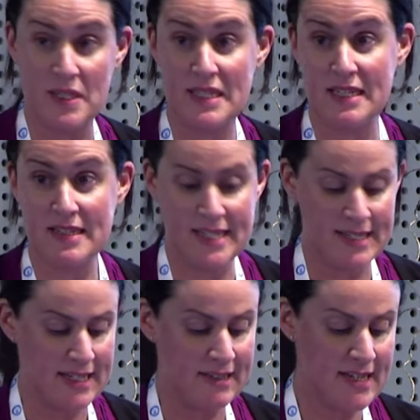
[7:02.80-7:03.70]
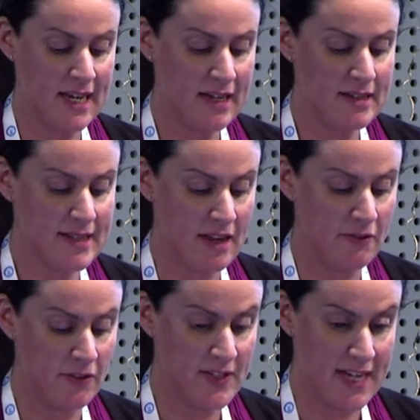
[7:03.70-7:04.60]
was 66 years
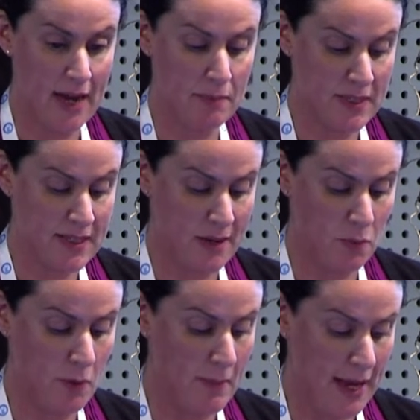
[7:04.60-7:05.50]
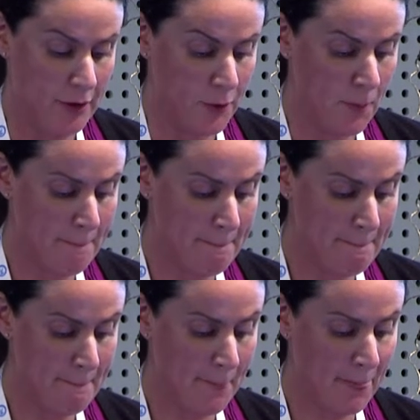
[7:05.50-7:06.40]
and 58% were male.
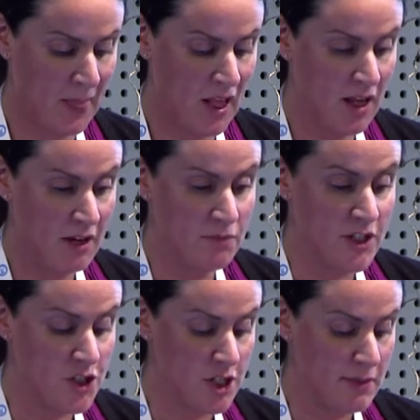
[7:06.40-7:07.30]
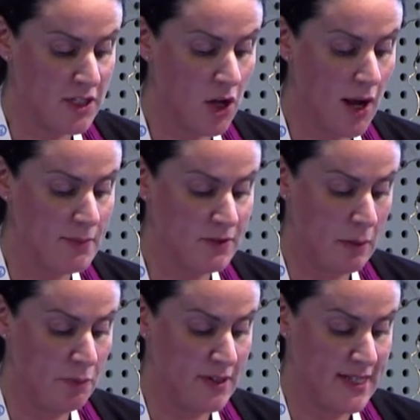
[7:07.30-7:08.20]
The tumour types
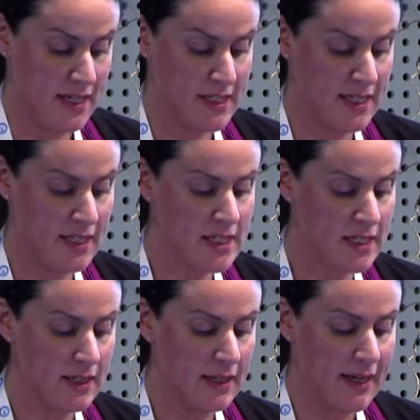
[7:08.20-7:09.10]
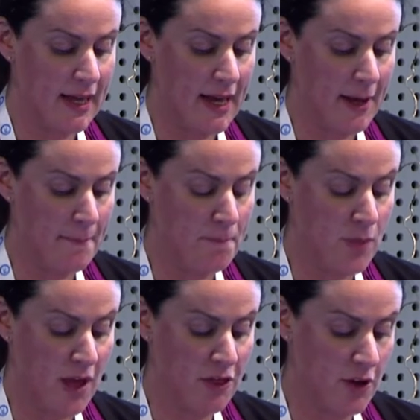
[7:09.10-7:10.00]
represented,
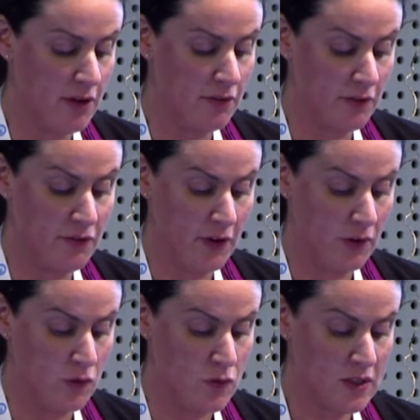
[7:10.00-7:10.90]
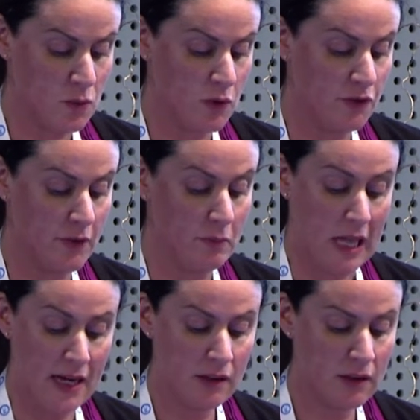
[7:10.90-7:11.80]
a third of referrals were from
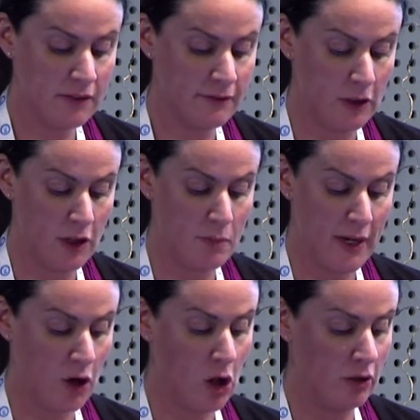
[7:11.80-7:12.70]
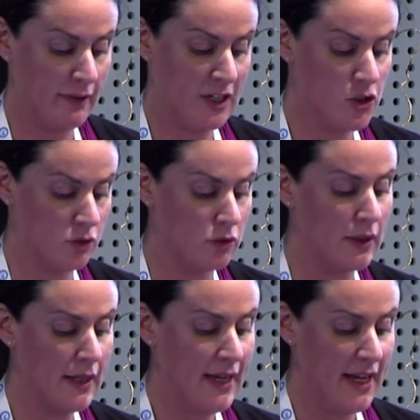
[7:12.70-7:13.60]
lung, followed by
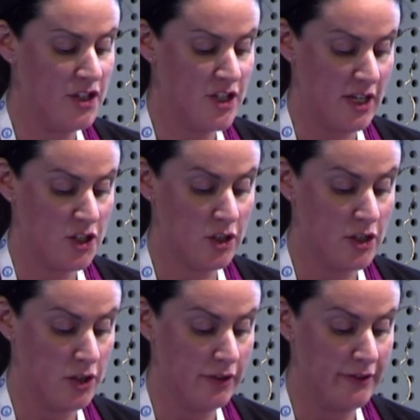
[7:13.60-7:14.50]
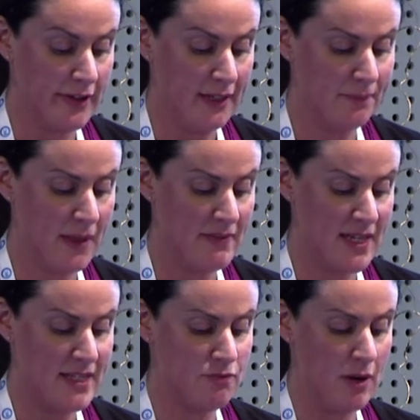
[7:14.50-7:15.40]
colorectal and genitourinary, and
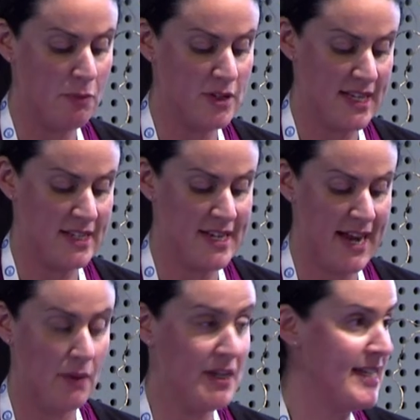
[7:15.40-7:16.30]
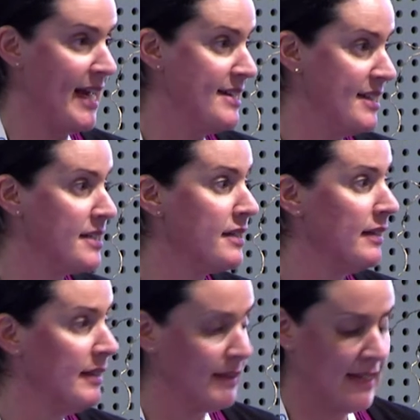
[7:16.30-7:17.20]
these represented our intended
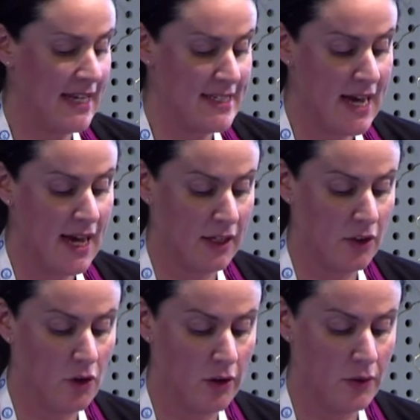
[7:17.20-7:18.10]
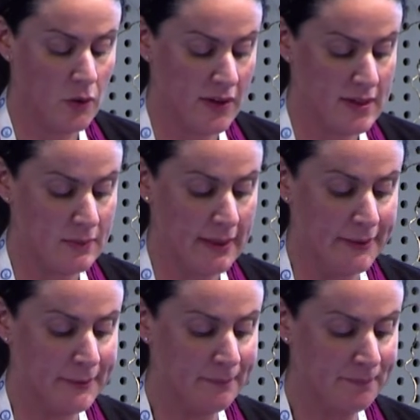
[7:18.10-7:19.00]
key target cohort as
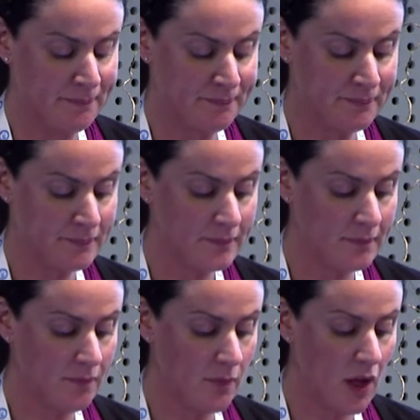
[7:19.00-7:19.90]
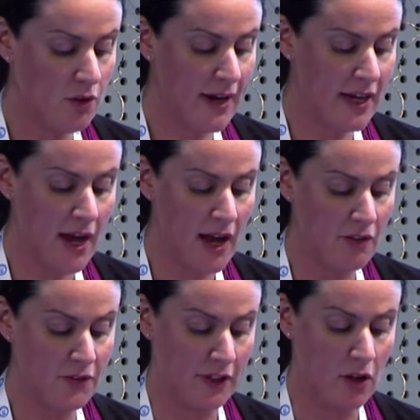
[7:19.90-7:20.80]
well. Around
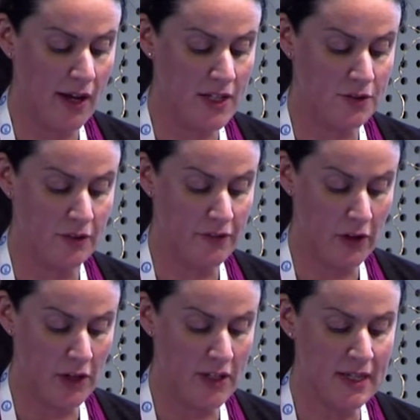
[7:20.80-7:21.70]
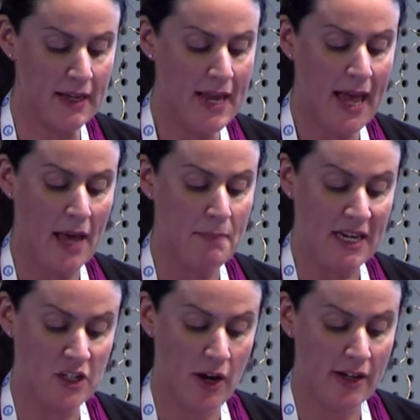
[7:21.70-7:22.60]
half the clients referred had
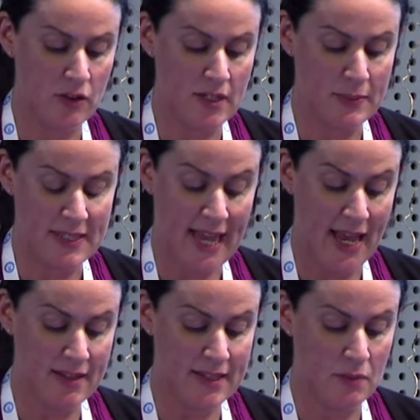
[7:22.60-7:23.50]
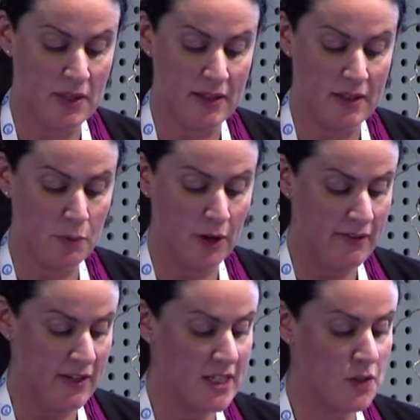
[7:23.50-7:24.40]
been diagnosed with cancer within the
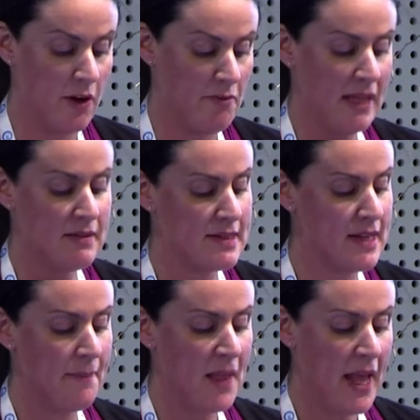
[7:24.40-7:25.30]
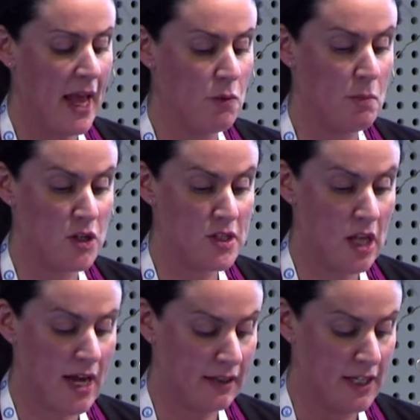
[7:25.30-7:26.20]
previous 12 months and were most
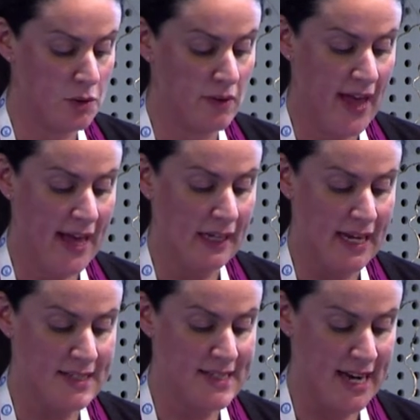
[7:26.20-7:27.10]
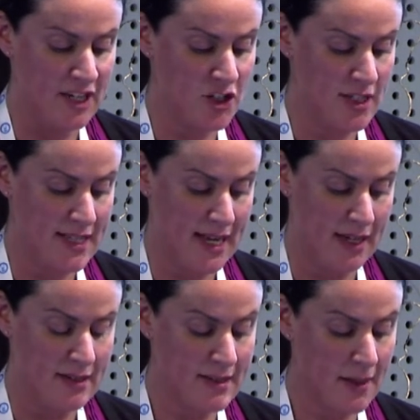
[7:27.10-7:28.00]
likely to have had late-stage
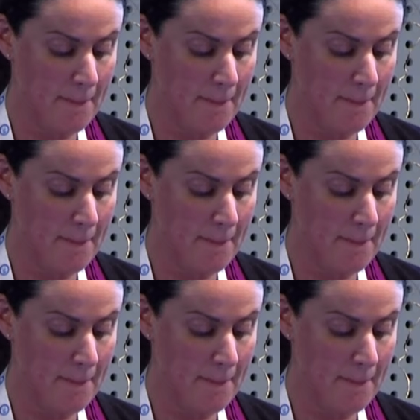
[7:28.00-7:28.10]
disease.